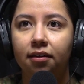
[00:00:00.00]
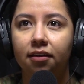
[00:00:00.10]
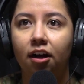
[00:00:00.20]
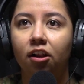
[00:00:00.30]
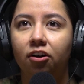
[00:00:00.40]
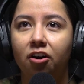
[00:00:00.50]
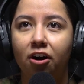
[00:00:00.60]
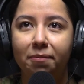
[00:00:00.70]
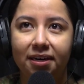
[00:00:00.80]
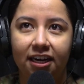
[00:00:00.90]
Colorado
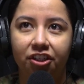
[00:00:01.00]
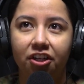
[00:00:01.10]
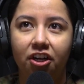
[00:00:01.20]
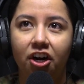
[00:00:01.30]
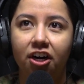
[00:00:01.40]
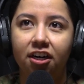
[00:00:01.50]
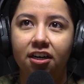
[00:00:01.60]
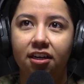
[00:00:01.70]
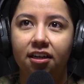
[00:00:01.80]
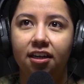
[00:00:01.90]
Army National
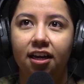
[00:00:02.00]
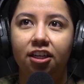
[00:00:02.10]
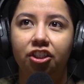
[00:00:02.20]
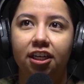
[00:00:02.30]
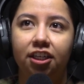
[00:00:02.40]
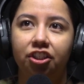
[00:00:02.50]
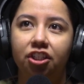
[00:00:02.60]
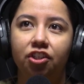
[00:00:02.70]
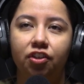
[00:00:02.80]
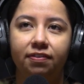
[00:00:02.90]
Guard
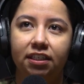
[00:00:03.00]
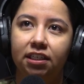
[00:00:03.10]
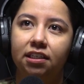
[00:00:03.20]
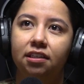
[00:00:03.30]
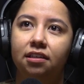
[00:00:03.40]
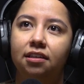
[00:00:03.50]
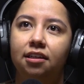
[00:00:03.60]
Education Services.